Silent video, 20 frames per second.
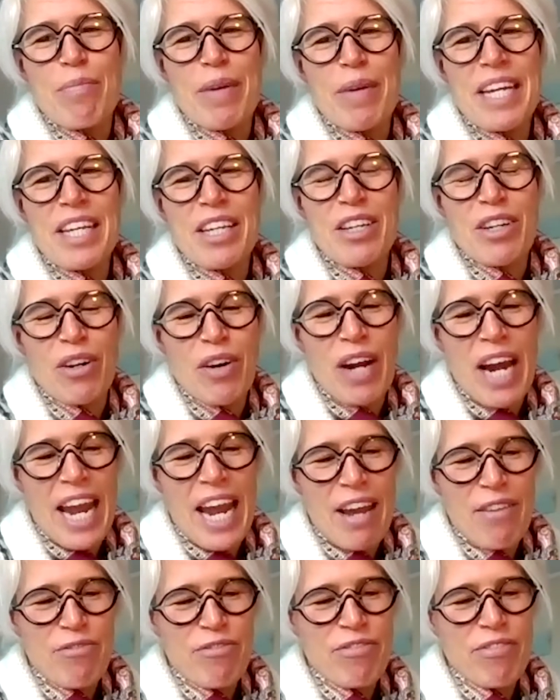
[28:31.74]
you know,
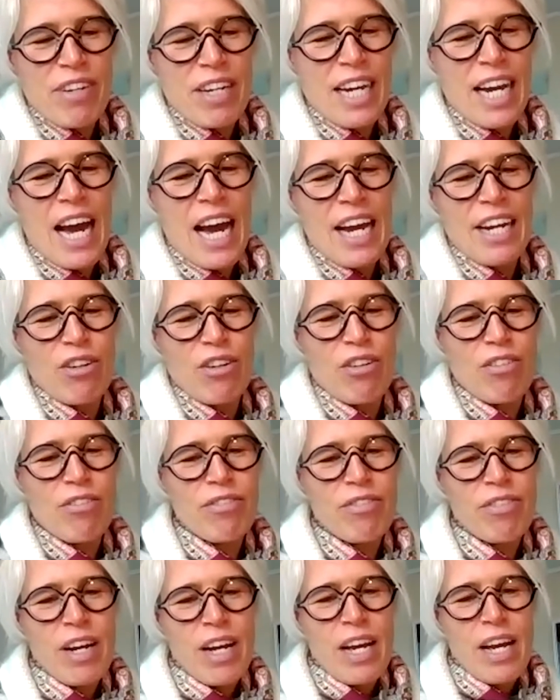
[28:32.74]
have kind of
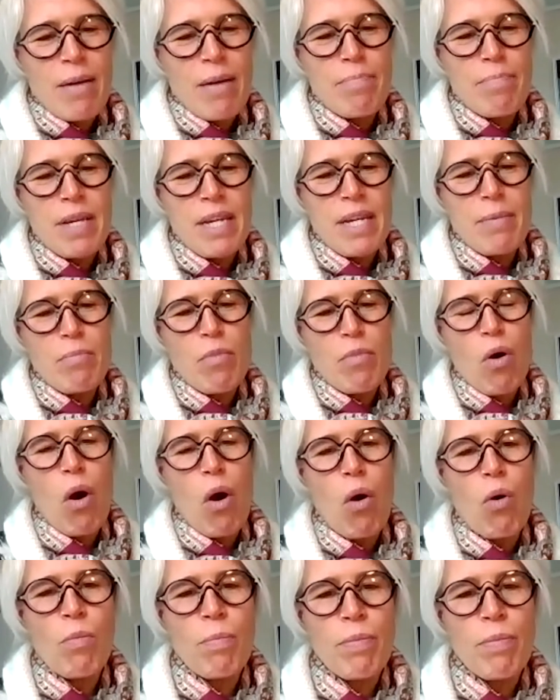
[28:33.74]
been more
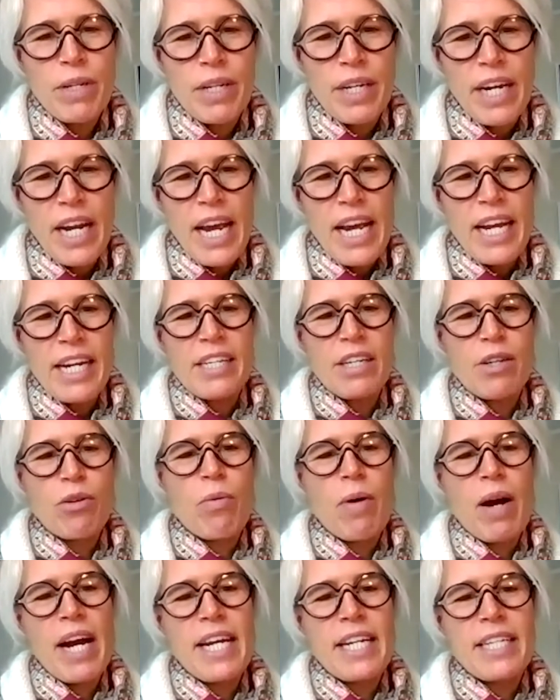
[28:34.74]
open and
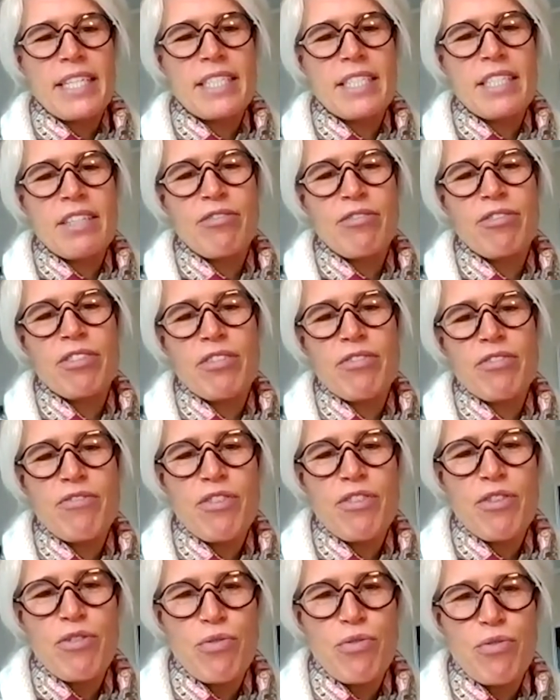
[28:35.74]
acquired a different
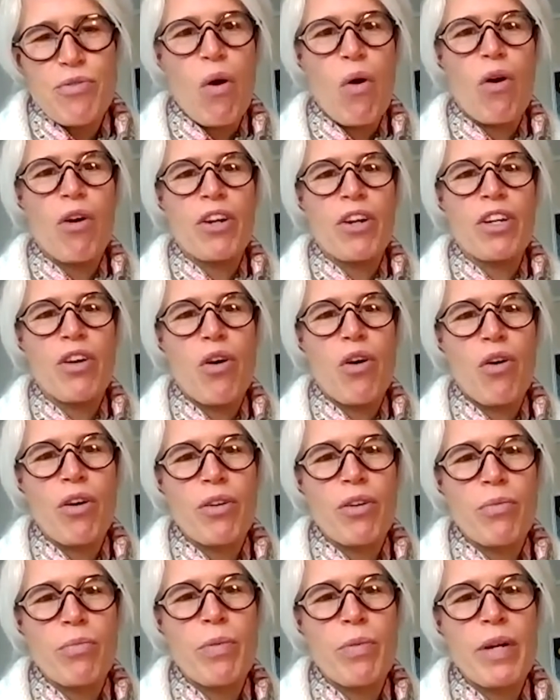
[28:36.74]
view
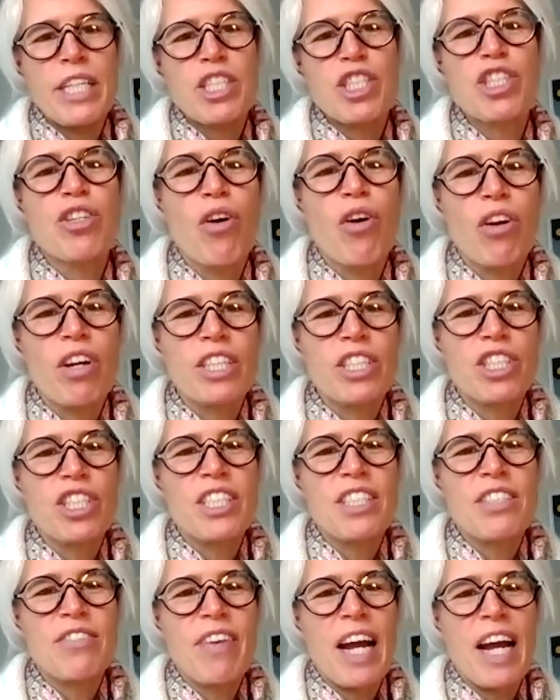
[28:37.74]
on which knowledge
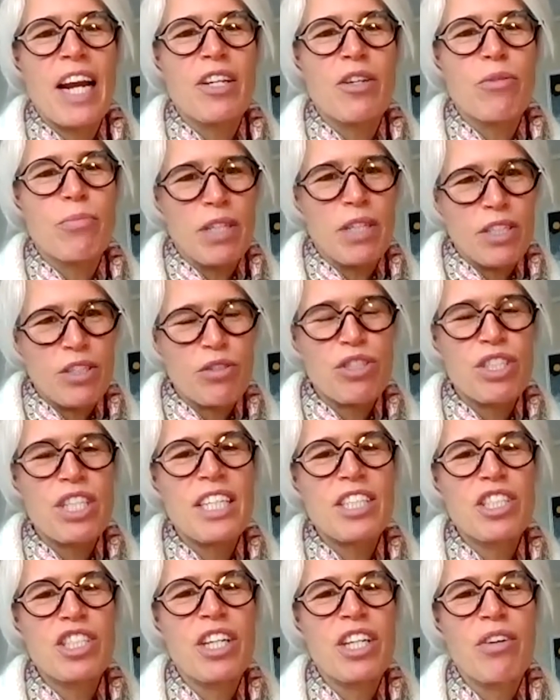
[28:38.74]
is valuable. You're
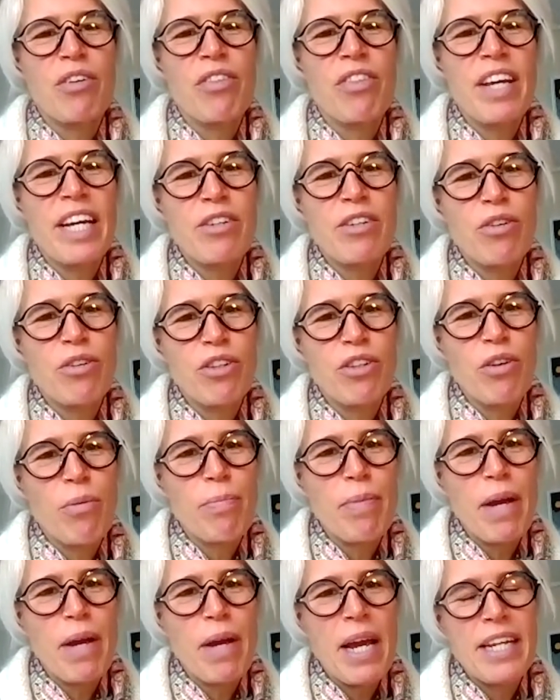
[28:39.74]
touching on that on your
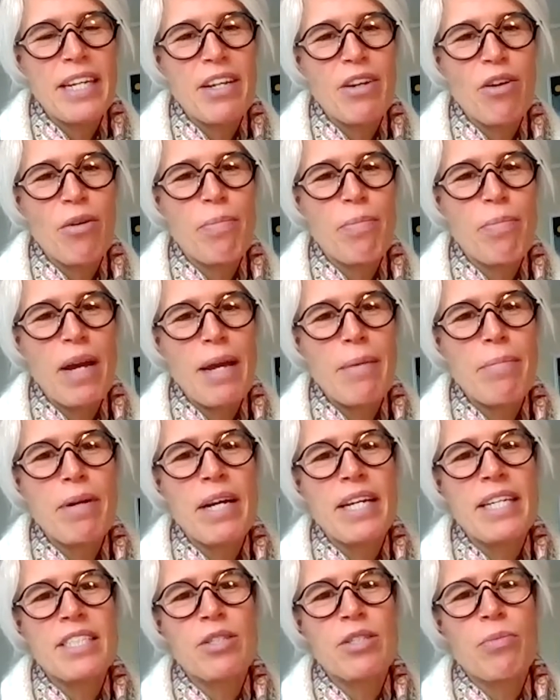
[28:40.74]
in your paper
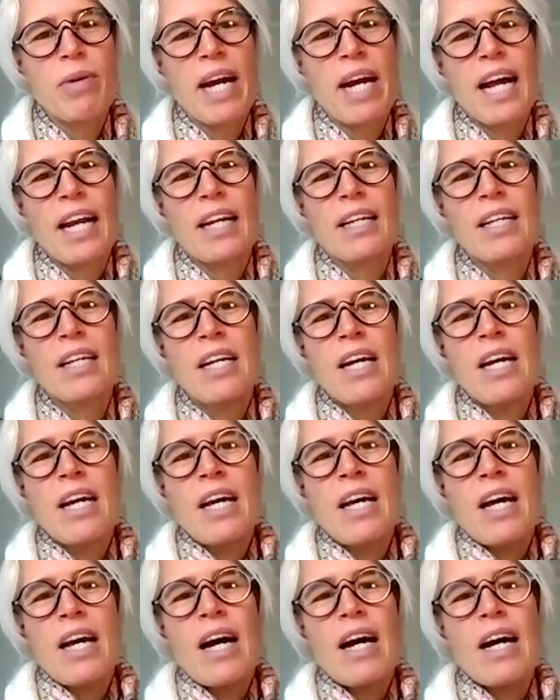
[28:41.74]
as well.
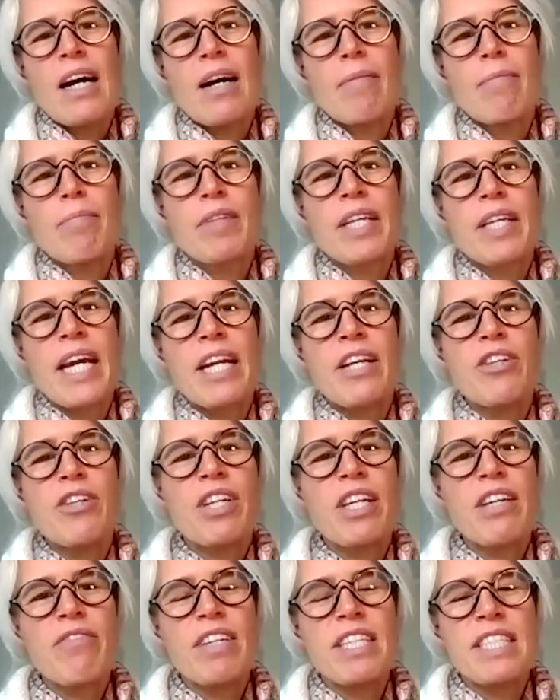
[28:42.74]
Can you
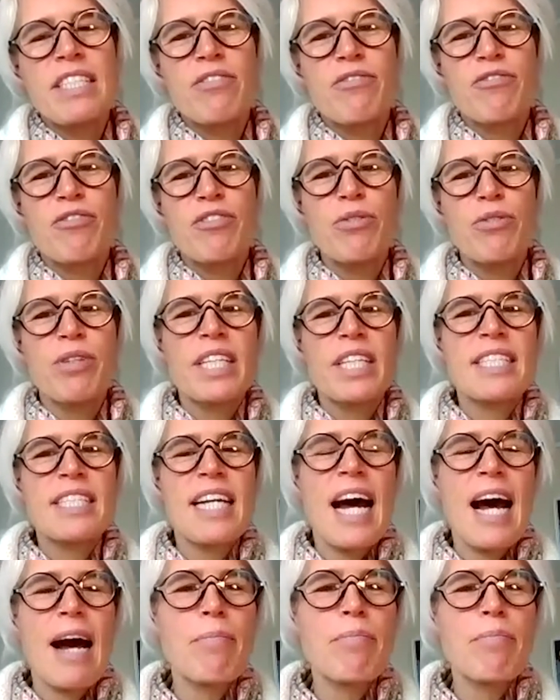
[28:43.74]
give us a few
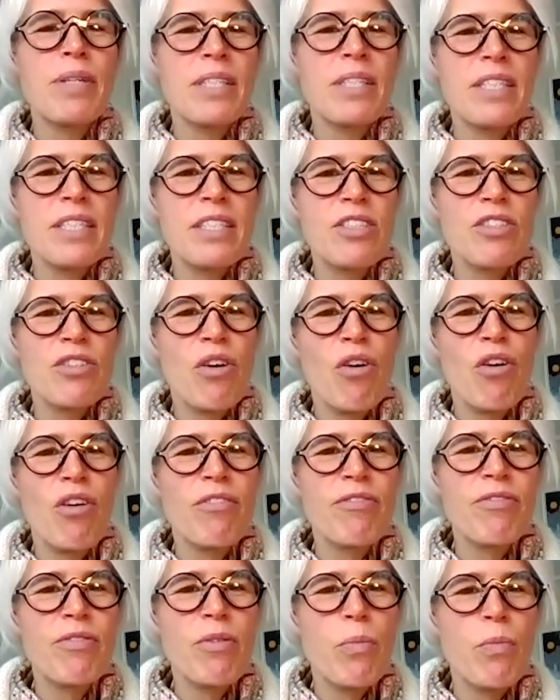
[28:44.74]
examples
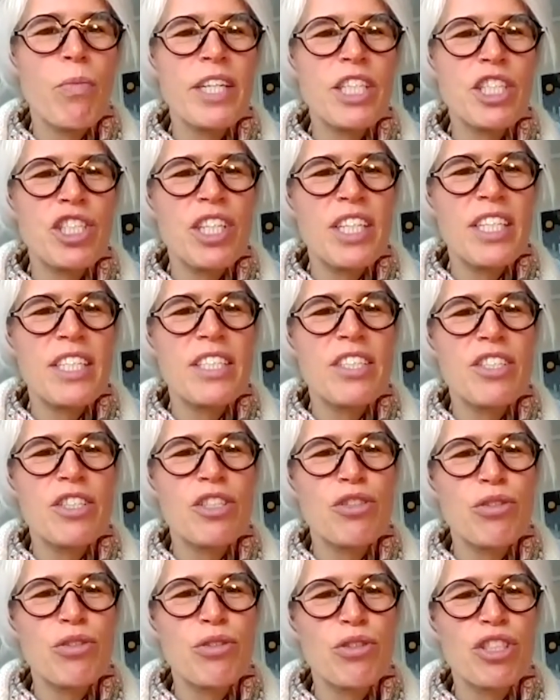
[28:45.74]
of which
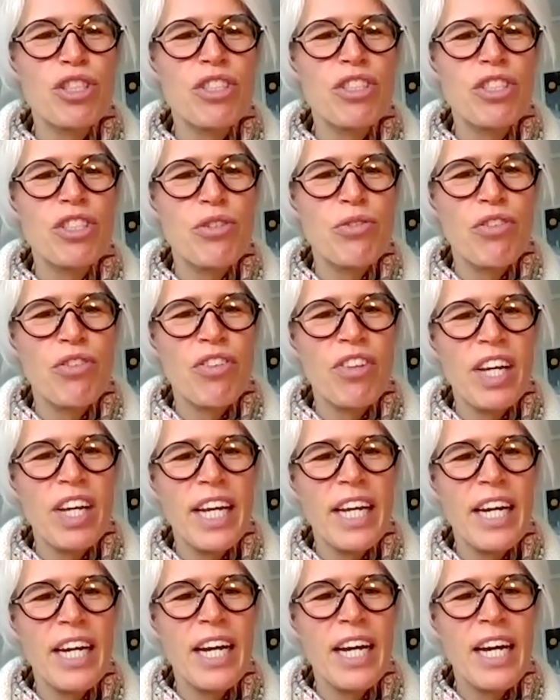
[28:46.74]
institutions you think